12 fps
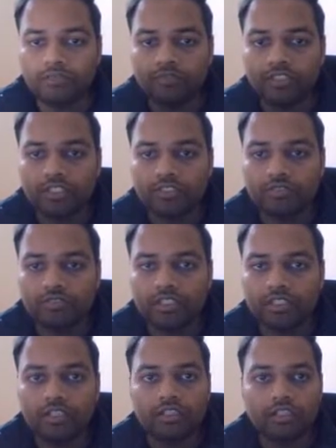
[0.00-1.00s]
widgets which
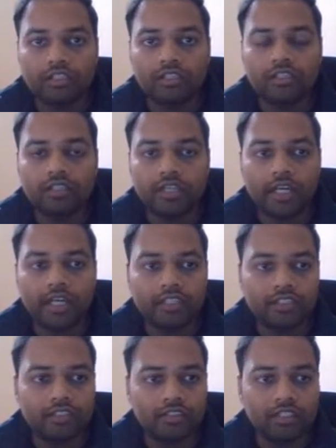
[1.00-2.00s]
are
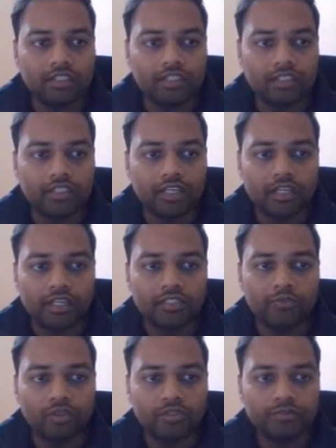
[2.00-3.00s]
added in at the
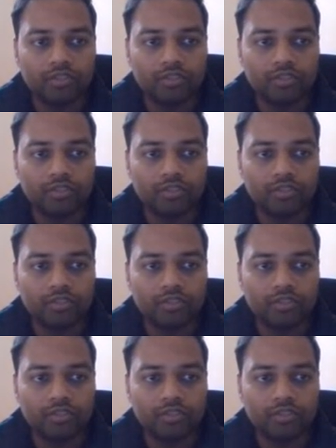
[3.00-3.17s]
bottom.